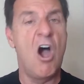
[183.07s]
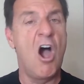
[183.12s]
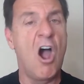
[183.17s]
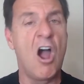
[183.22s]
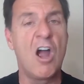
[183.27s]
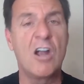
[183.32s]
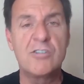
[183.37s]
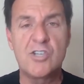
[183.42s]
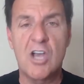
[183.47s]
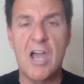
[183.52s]

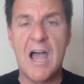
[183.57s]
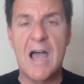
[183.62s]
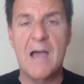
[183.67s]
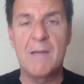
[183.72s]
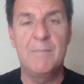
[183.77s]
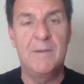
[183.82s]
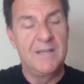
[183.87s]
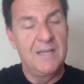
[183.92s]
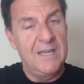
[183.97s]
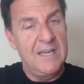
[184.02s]
Our
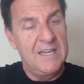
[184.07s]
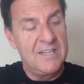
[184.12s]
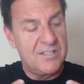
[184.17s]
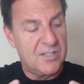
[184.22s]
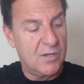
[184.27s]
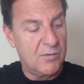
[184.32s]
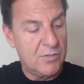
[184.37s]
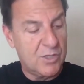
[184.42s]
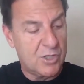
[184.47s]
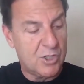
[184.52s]
job
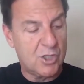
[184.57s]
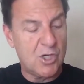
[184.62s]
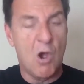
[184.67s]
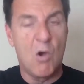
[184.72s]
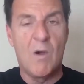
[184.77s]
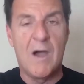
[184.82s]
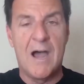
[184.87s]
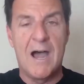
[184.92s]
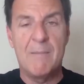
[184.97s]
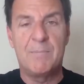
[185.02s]
is to
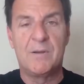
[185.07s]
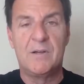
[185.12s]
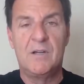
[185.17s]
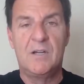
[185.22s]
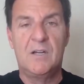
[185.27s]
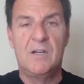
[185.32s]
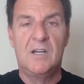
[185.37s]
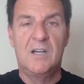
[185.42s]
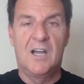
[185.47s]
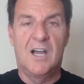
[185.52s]
show up
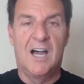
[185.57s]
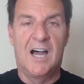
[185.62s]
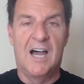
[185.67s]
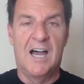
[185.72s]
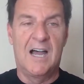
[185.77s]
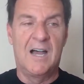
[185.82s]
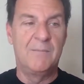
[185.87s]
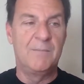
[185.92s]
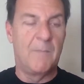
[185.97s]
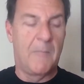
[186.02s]

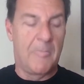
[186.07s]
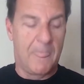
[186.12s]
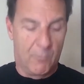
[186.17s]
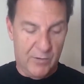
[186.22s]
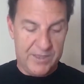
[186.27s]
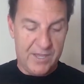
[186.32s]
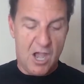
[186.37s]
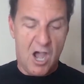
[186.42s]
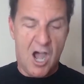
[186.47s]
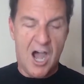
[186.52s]
um,
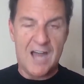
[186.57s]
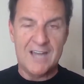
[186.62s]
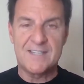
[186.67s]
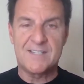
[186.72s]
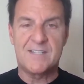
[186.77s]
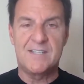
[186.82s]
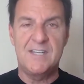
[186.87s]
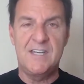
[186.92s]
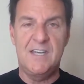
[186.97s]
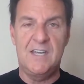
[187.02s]
with
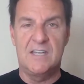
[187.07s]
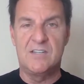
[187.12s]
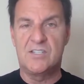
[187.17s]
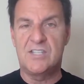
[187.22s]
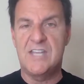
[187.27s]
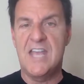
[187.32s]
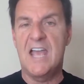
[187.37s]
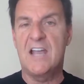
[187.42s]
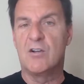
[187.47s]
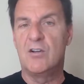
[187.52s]
honesty,
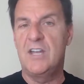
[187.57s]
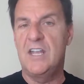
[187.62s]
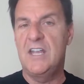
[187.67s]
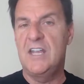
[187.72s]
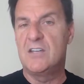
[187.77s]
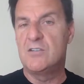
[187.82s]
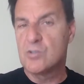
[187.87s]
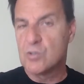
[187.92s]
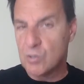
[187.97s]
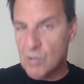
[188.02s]

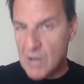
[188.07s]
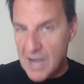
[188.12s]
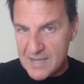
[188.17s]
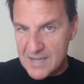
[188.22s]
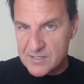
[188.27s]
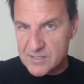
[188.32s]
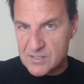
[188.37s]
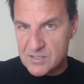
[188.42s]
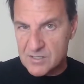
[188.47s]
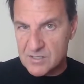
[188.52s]
integrity, and
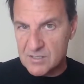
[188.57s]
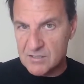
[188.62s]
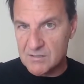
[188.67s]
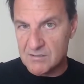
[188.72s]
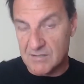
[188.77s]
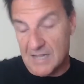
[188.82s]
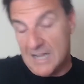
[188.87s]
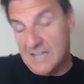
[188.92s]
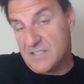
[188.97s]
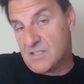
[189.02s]
trust.
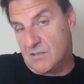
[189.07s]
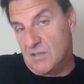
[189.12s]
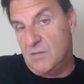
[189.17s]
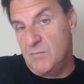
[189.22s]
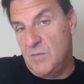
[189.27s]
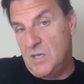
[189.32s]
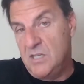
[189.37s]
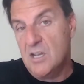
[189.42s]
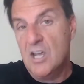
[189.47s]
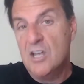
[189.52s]
That's,
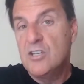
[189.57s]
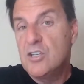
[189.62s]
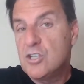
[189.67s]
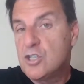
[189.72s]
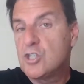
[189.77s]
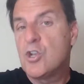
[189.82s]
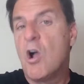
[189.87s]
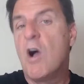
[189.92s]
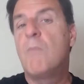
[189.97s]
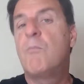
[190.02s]
I mean, to
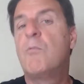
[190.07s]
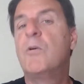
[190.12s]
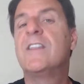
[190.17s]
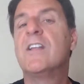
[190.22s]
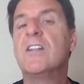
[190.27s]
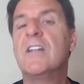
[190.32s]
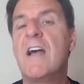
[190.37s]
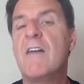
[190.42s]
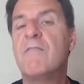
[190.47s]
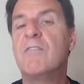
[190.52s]
show up
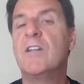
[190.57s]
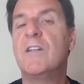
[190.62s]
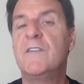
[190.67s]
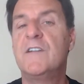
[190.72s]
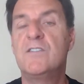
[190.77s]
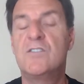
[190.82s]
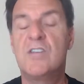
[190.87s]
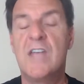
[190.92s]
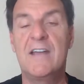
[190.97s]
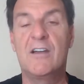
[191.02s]
with a level
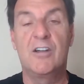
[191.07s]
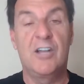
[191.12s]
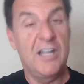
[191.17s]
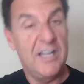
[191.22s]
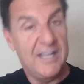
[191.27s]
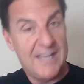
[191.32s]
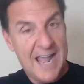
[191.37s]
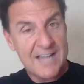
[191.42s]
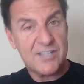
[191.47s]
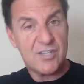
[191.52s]
of
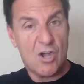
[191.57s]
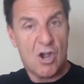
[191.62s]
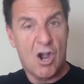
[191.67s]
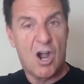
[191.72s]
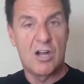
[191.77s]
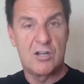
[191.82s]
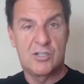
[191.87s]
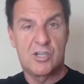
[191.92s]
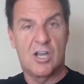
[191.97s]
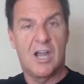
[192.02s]
integrity. That's
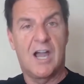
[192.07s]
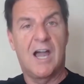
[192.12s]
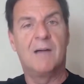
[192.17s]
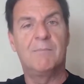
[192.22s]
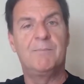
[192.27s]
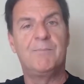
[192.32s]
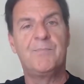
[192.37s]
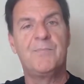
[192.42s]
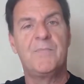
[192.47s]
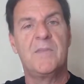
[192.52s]
our job.